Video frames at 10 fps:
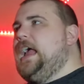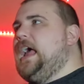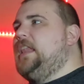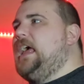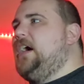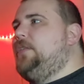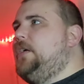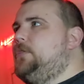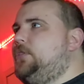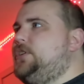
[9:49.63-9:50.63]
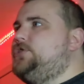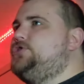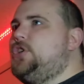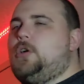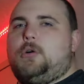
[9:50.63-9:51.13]
and how they really
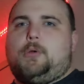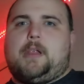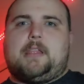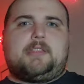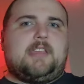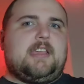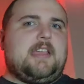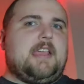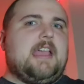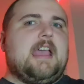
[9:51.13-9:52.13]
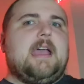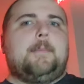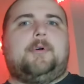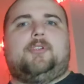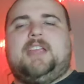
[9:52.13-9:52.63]
showed the
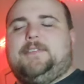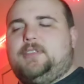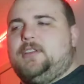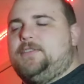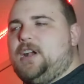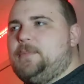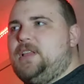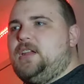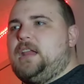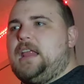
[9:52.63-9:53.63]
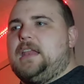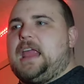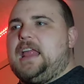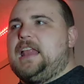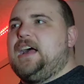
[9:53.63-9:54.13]
beliefs of the Fremen
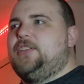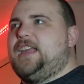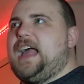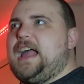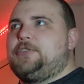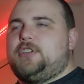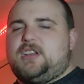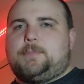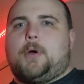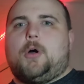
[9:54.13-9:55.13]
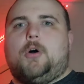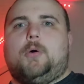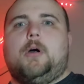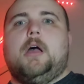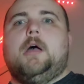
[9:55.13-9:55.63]
and how they treated
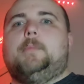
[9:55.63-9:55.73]
Paul